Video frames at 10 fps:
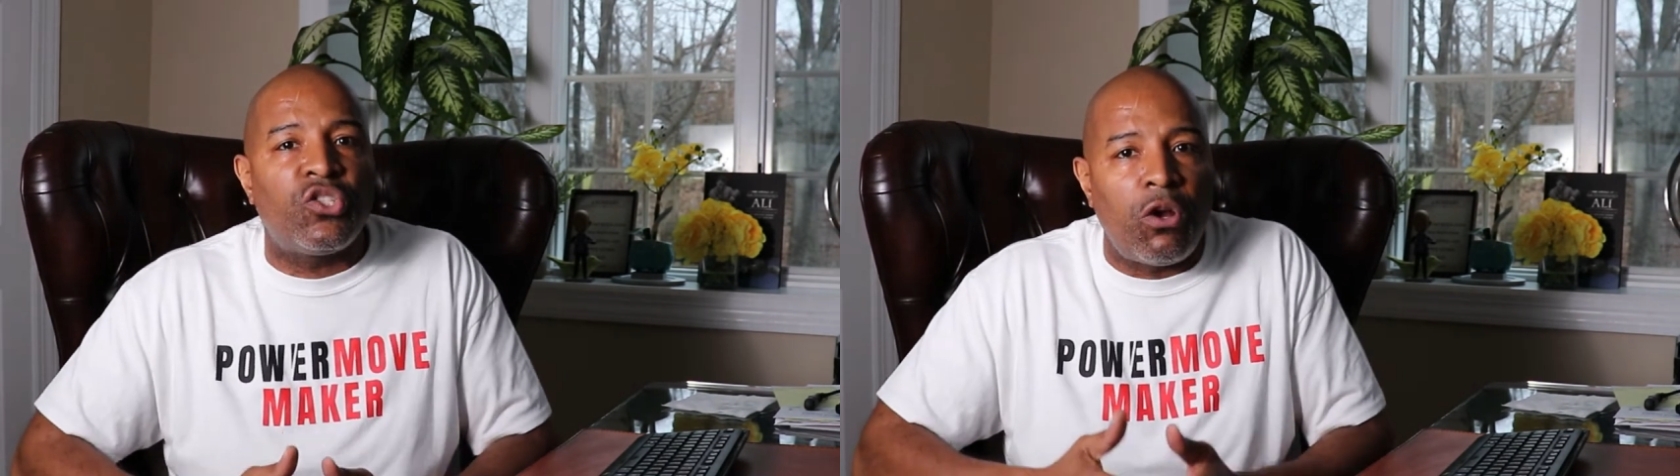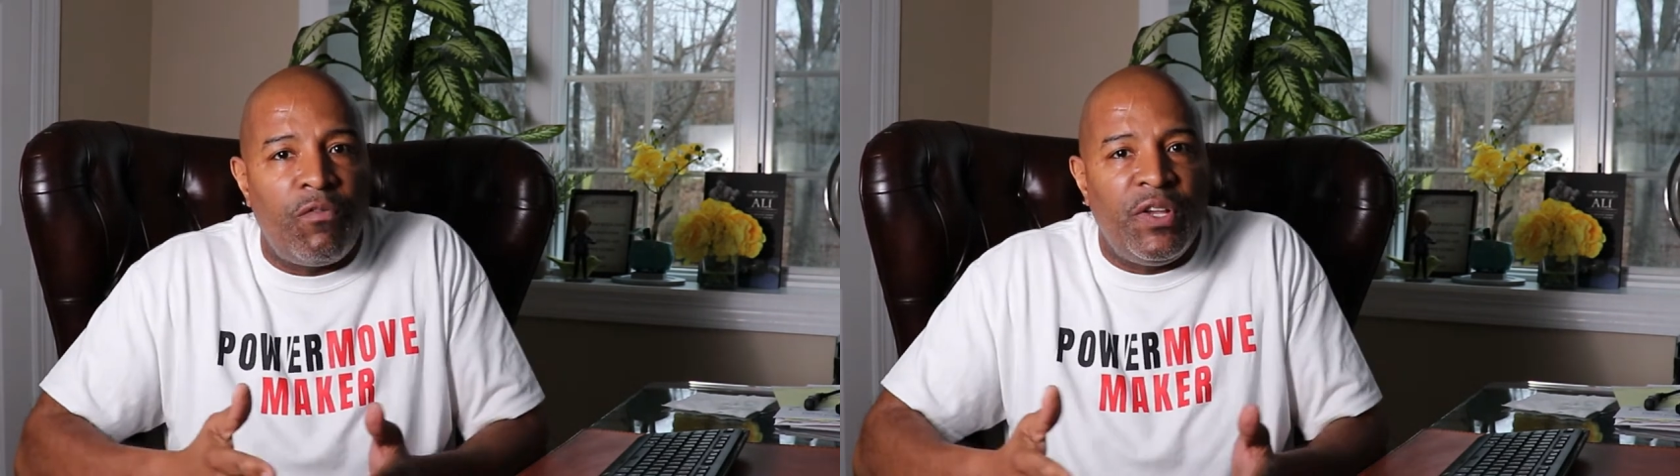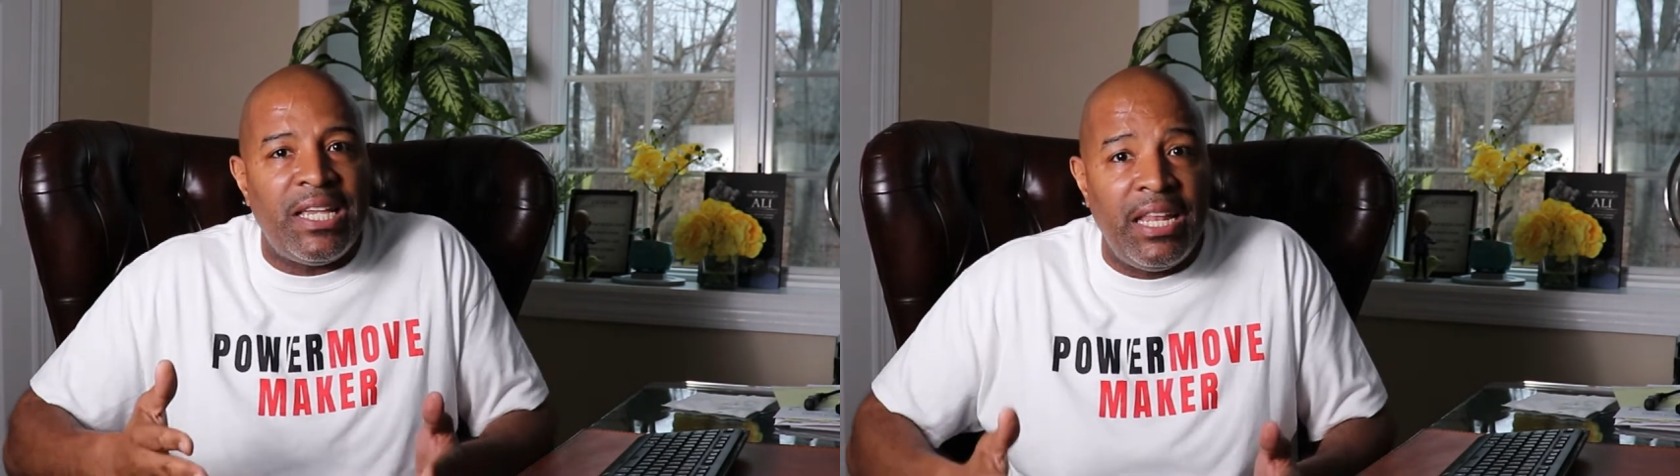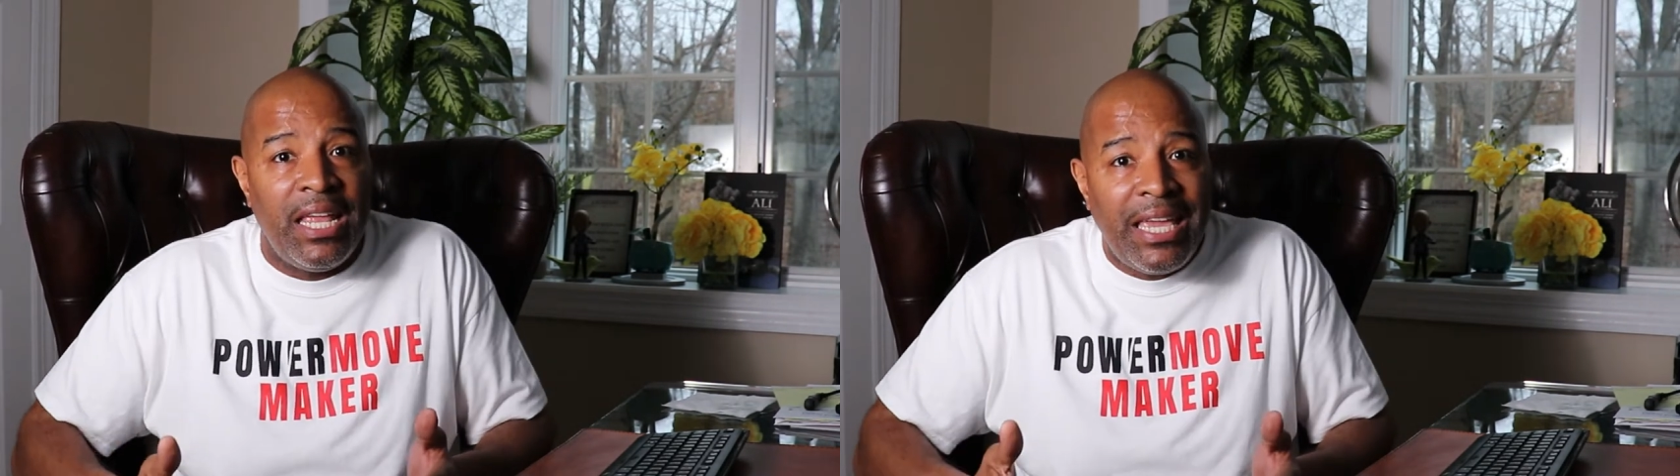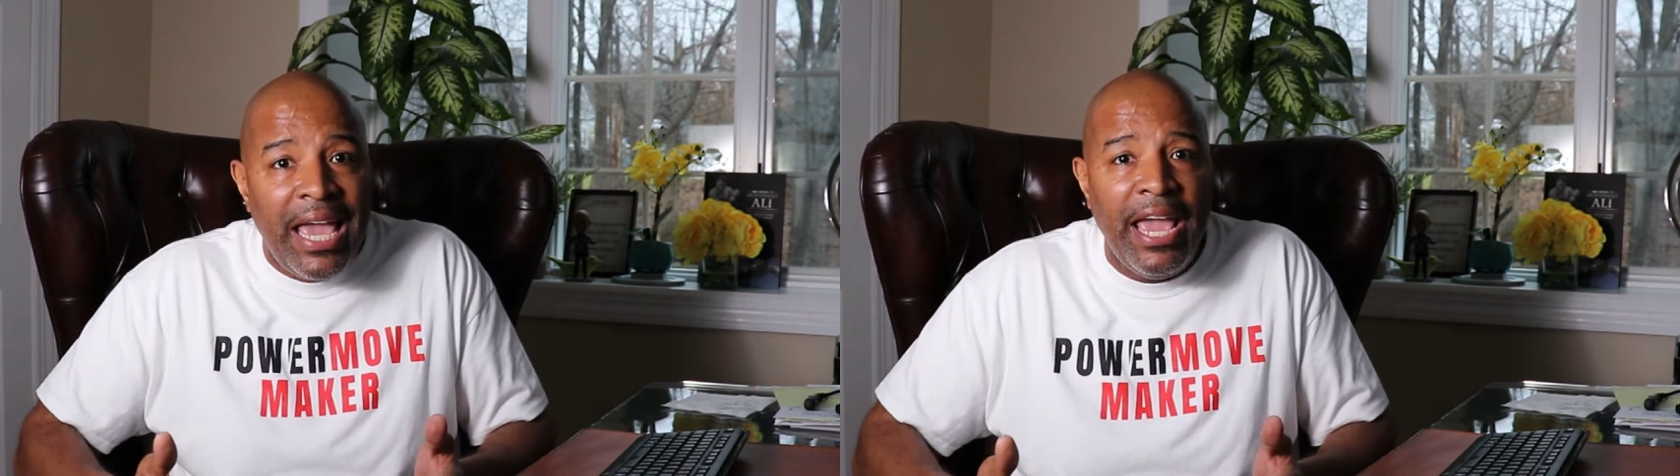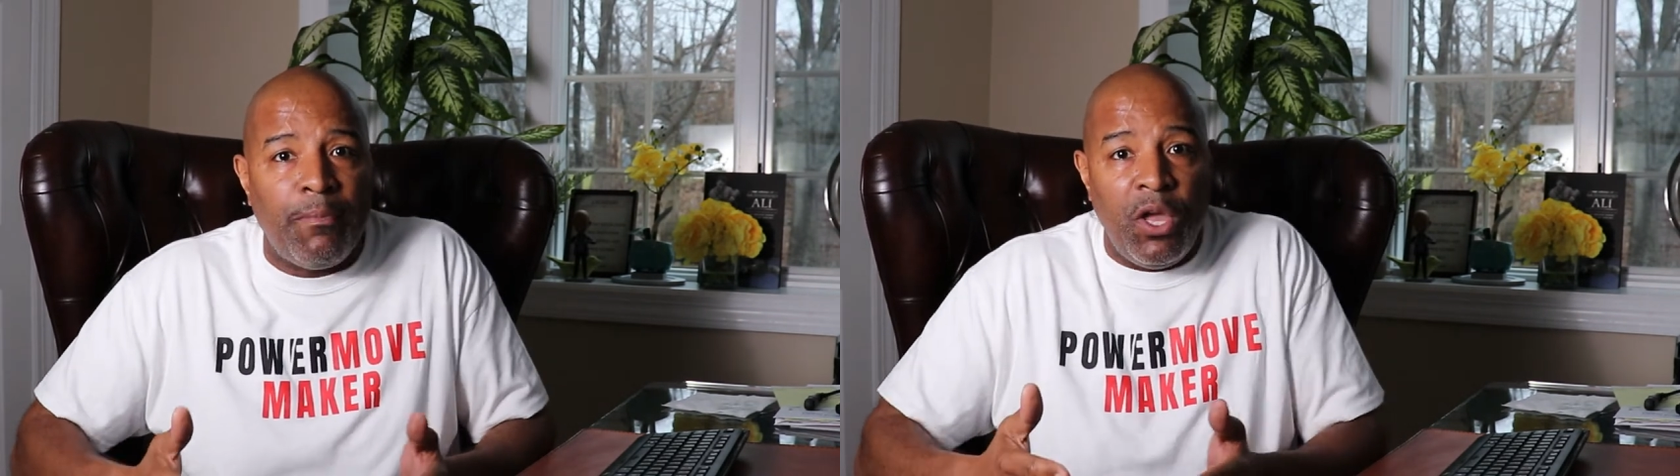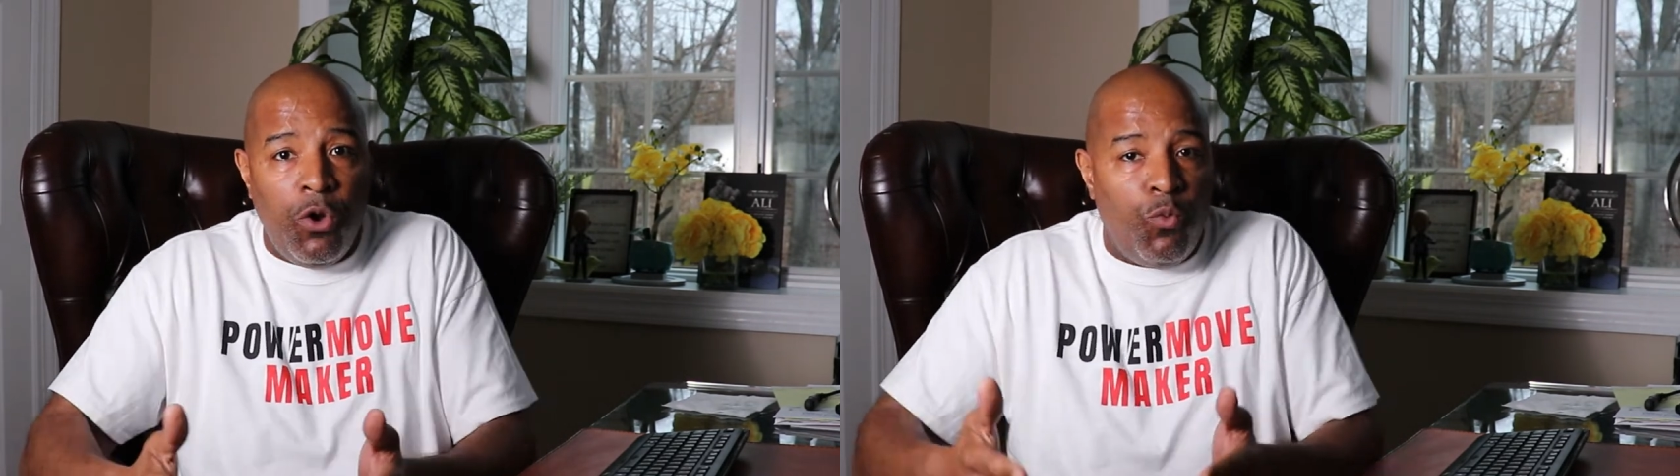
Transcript: service in the game.